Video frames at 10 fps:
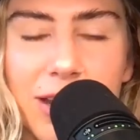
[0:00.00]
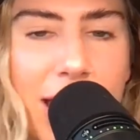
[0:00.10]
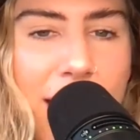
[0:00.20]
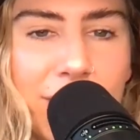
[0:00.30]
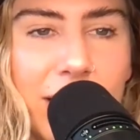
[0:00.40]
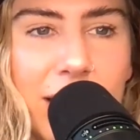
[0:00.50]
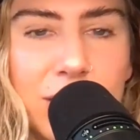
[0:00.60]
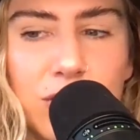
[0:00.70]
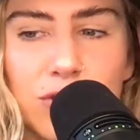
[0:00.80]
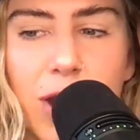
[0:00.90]
have like
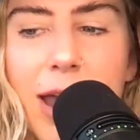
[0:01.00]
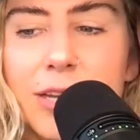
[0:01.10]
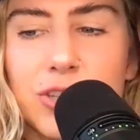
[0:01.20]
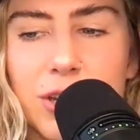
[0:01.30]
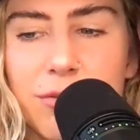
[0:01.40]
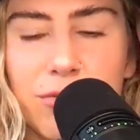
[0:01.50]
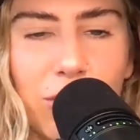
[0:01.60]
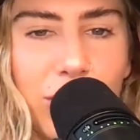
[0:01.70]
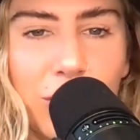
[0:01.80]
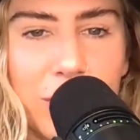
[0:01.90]
a strategy
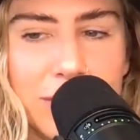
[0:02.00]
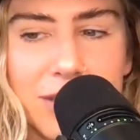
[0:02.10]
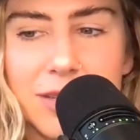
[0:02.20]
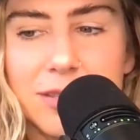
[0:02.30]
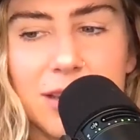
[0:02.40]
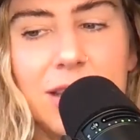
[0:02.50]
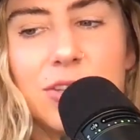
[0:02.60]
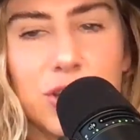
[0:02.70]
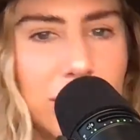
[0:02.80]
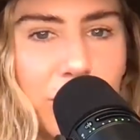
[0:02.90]
for your business
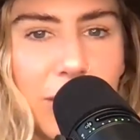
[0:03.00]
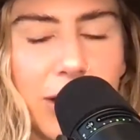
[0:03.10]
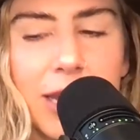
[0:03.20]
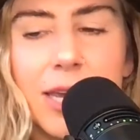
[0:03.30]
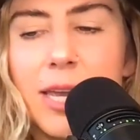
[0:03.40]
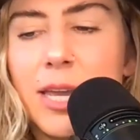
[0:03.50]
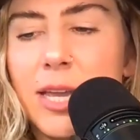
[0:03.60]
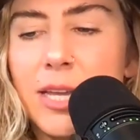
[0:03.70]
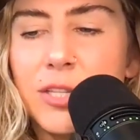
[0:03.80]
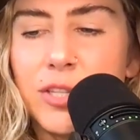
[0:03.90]
in January.
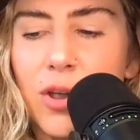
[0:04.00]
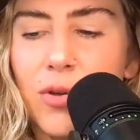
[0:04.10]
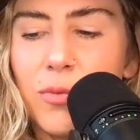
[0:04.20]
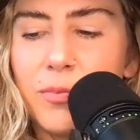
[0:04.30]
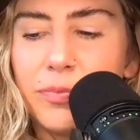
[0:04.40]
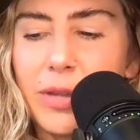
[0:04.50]
So